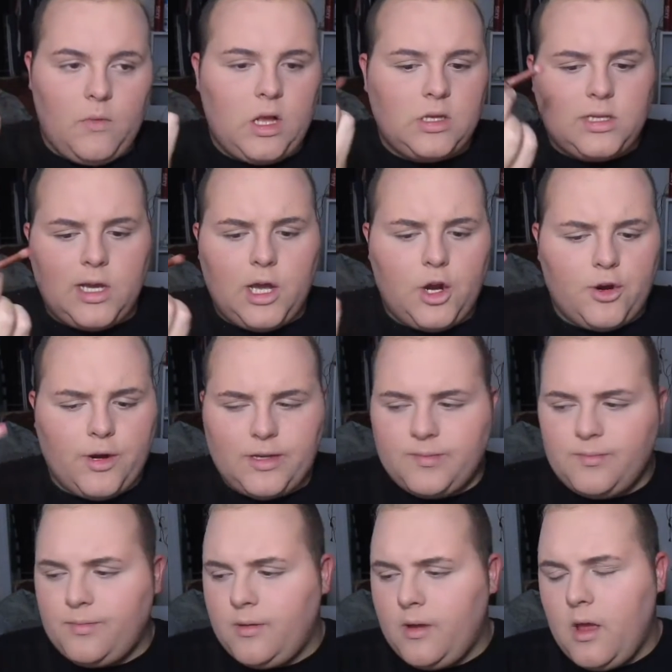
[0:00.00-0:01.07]
it's like a crease,
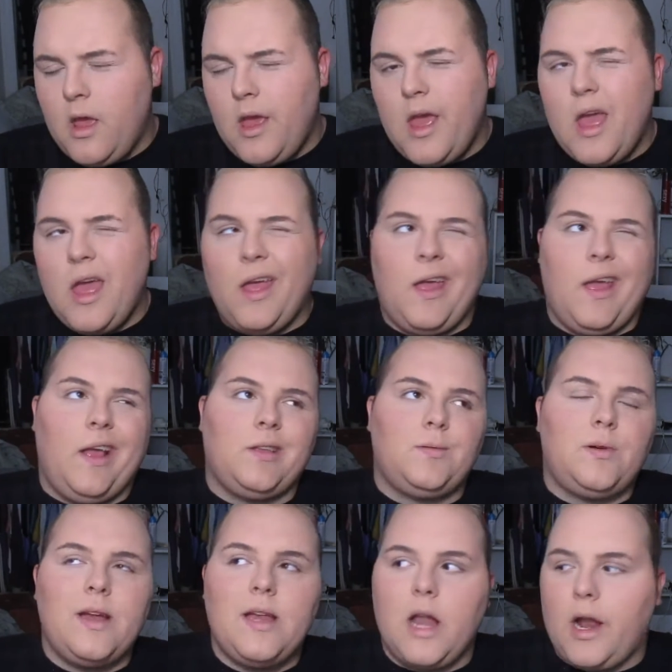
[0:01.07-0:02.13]
it's probably